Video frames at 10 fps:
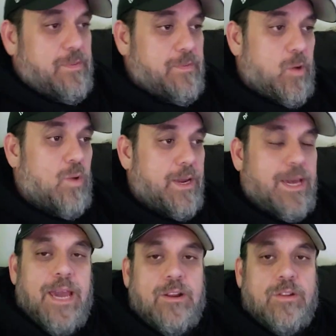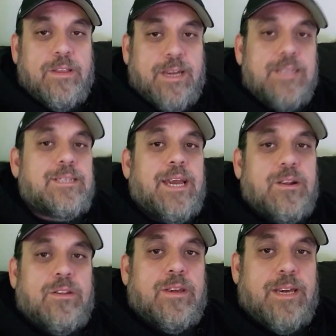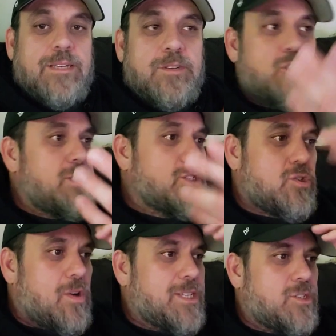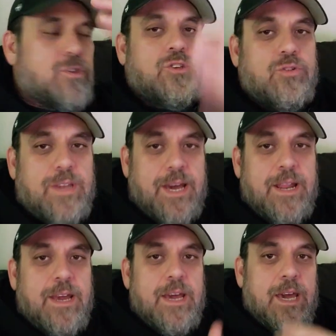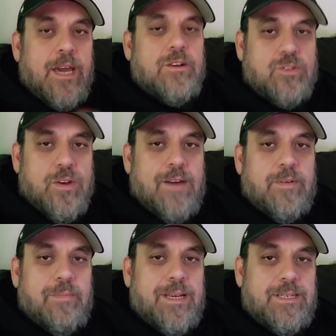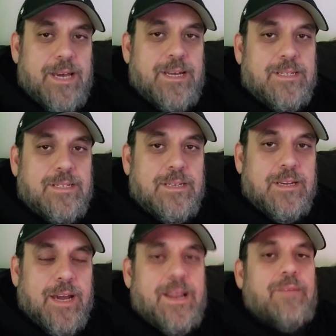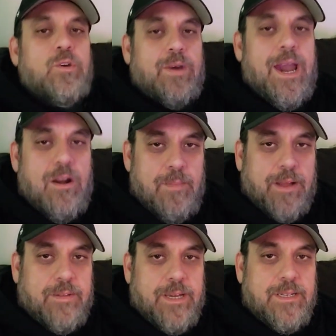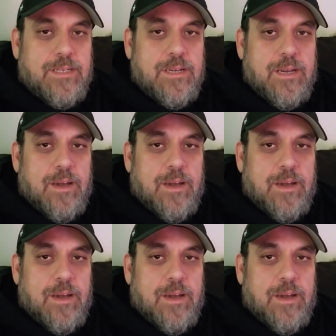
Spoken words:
If they want to cater to the kids, cater to the kids. But Jesus Christ, you could do that and also have it make sense and have you care about things.